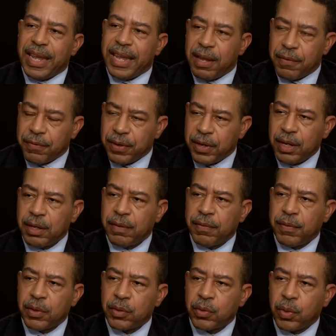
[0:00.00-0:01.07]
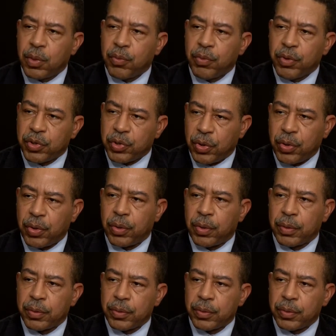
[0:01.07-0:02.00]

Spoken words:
if an individual returns,